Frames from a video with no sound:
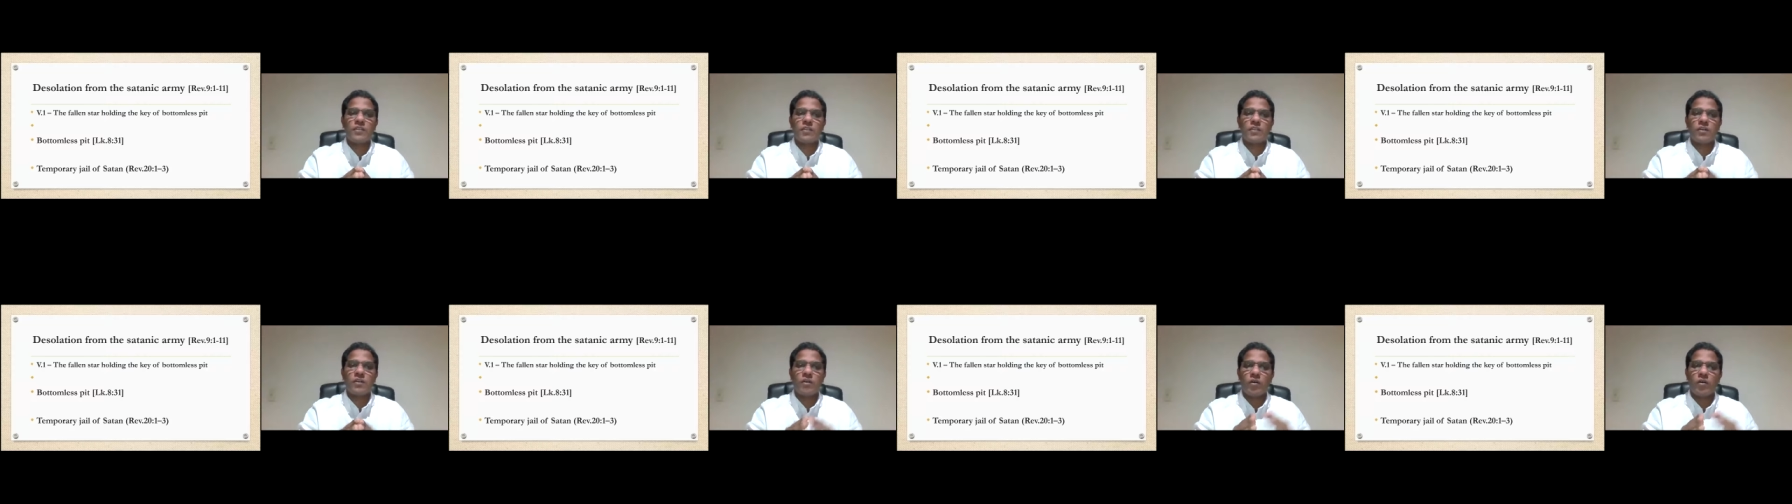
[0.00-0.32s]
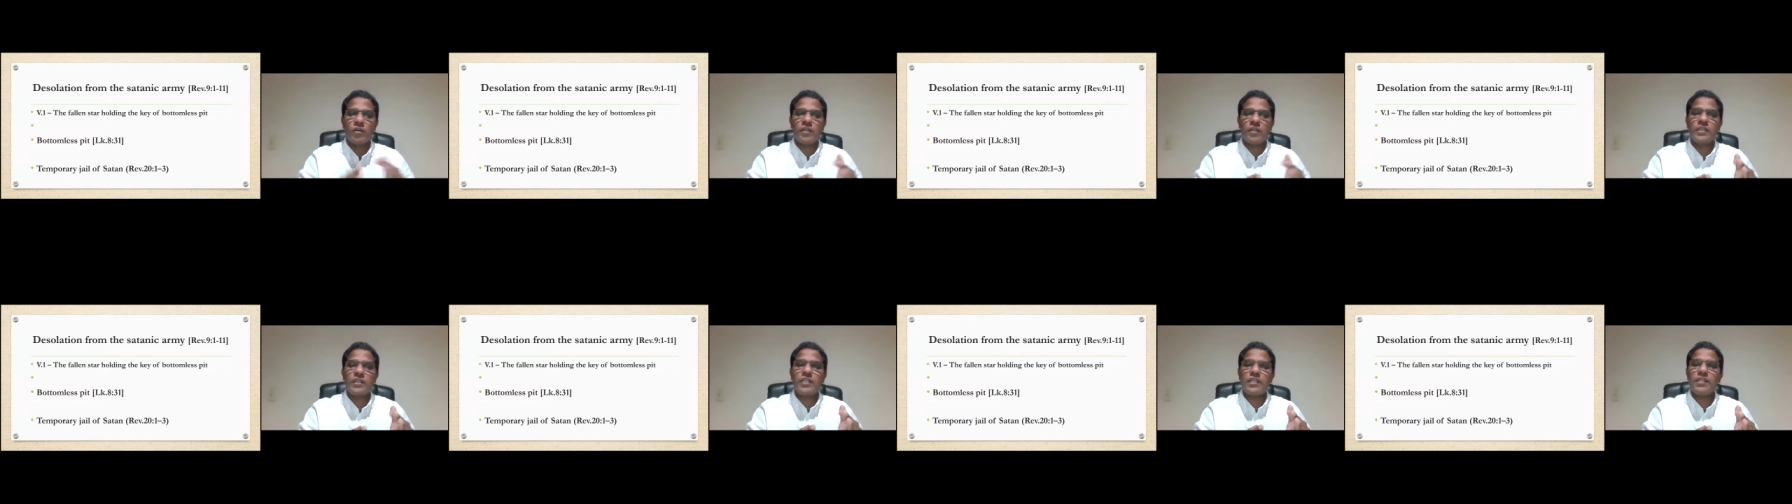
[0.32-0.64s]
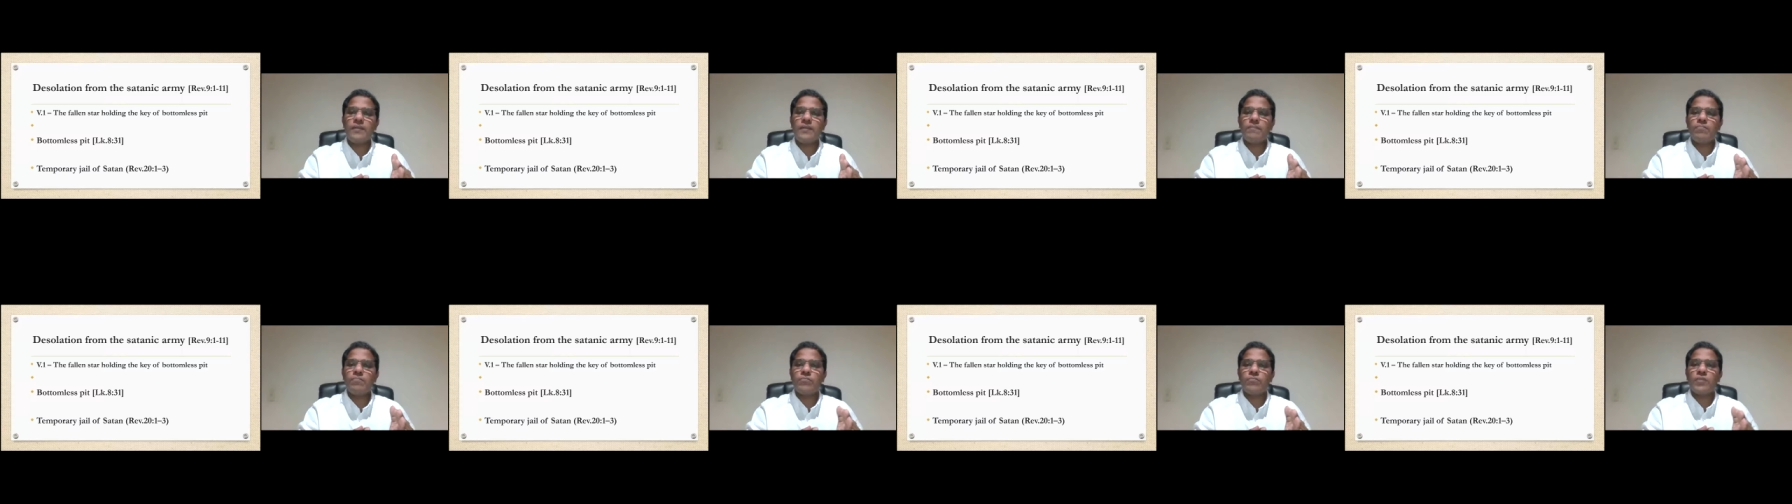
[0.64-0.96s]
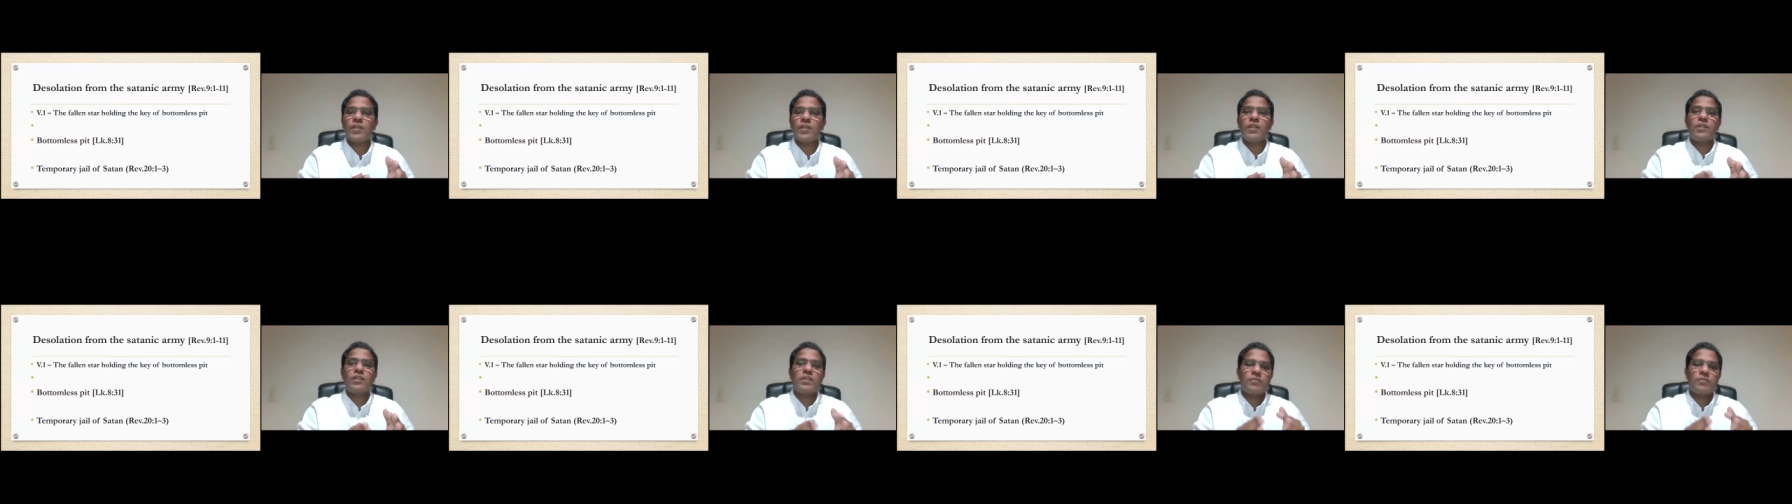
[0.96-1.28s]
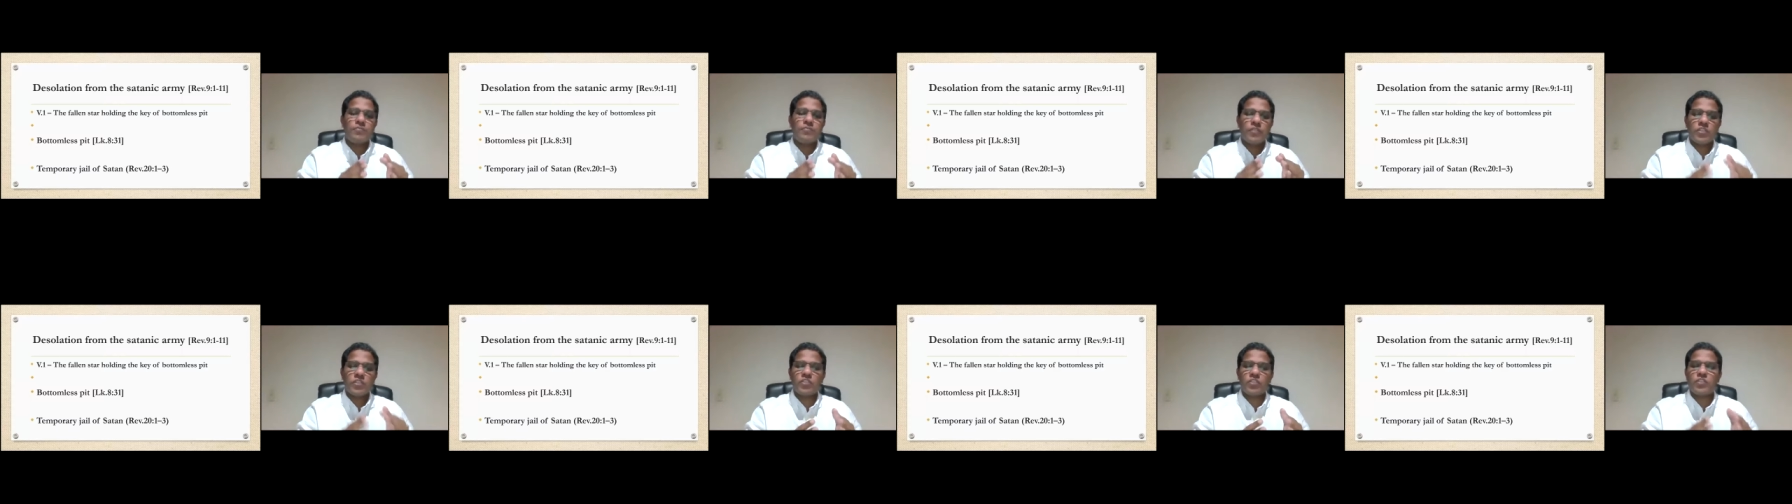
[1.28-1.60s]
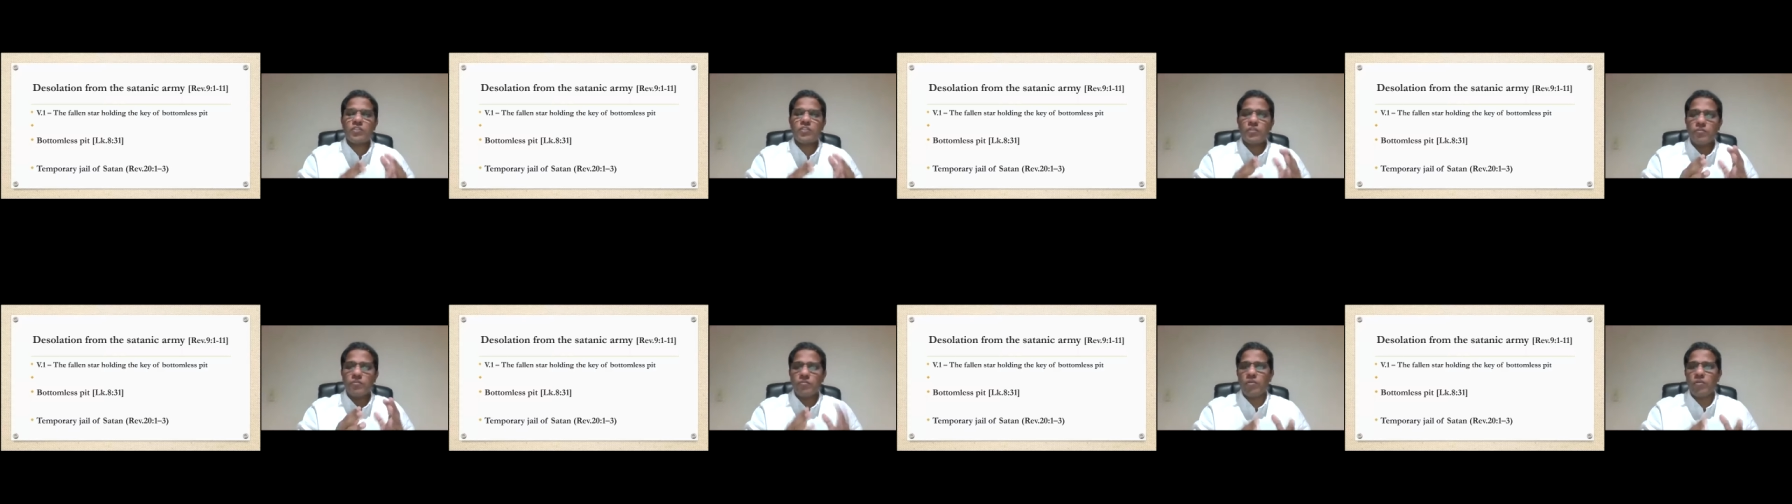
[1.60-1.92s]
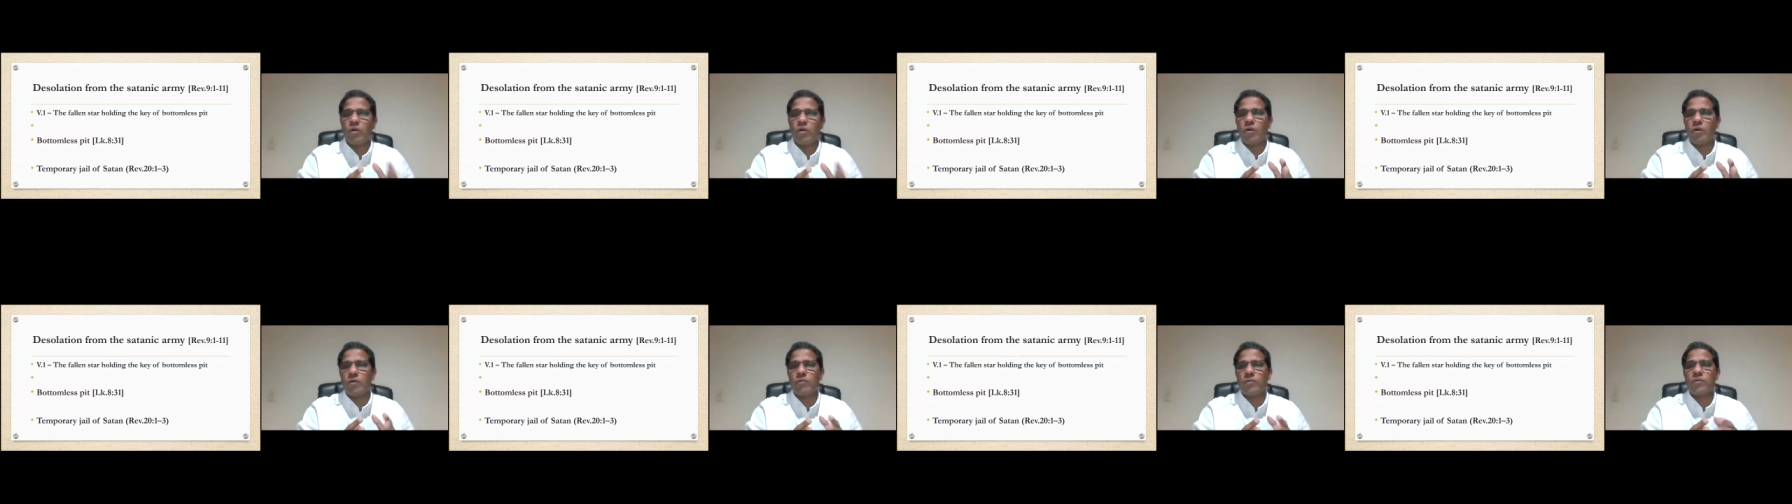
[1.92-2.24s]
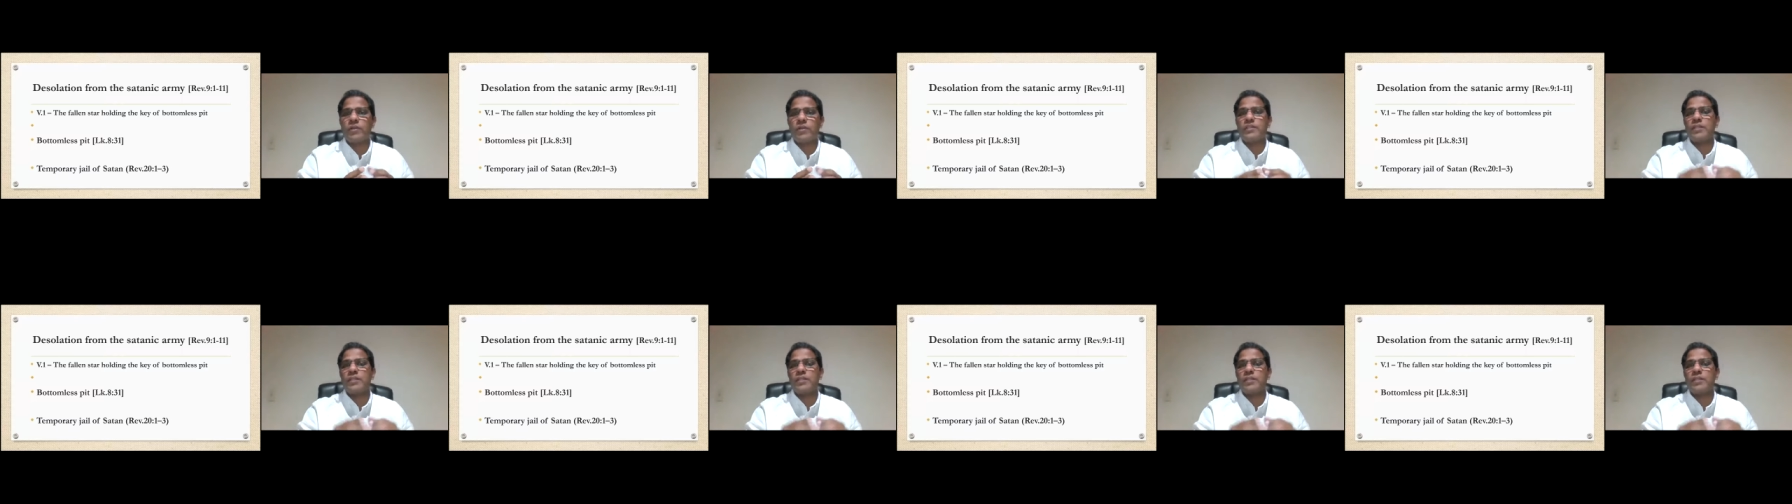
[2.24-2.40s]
Already the first vow,